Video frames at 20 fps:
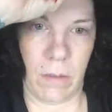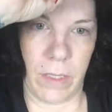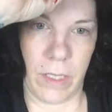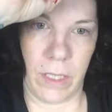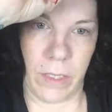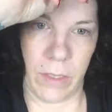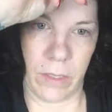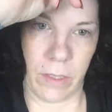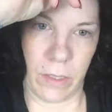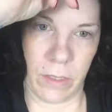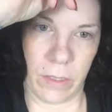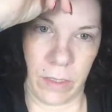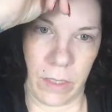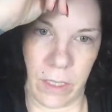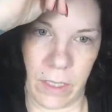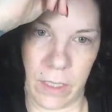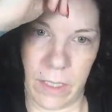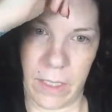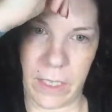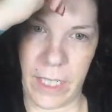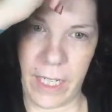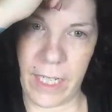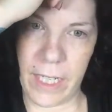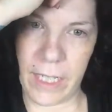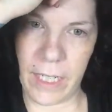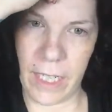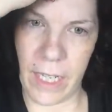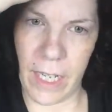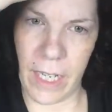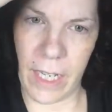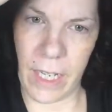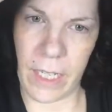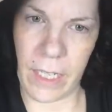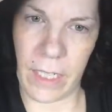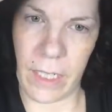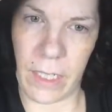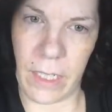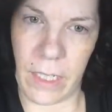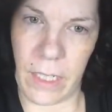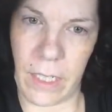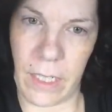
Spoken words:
We are just going to take that,